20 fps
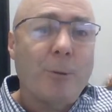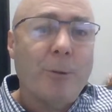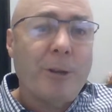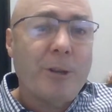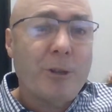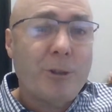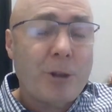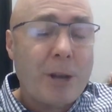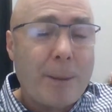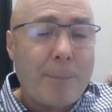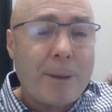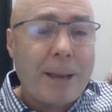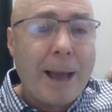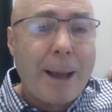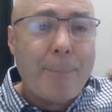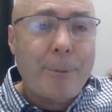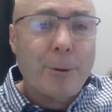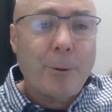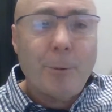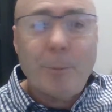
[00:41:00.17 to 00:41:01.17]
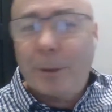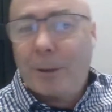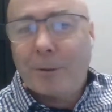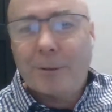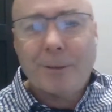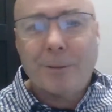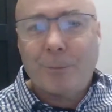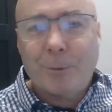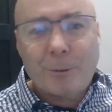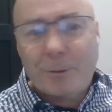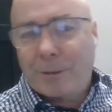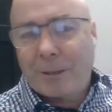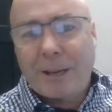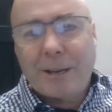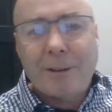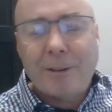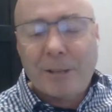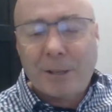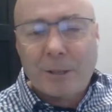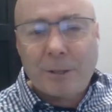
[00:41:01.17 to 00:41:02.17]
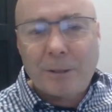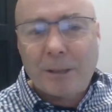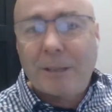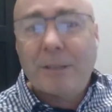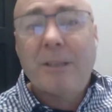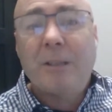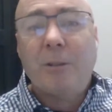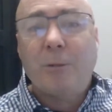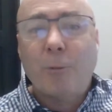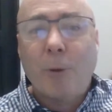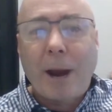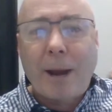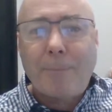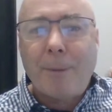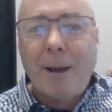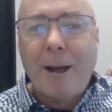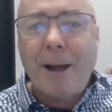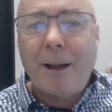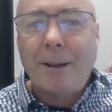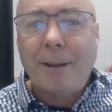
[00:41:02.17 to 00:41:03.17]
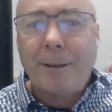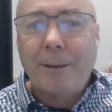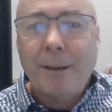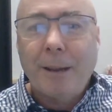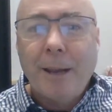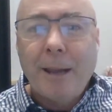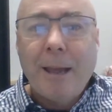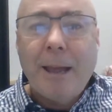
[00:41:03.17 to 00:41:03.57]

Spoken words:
all this cheap capital because it was seen as this great market,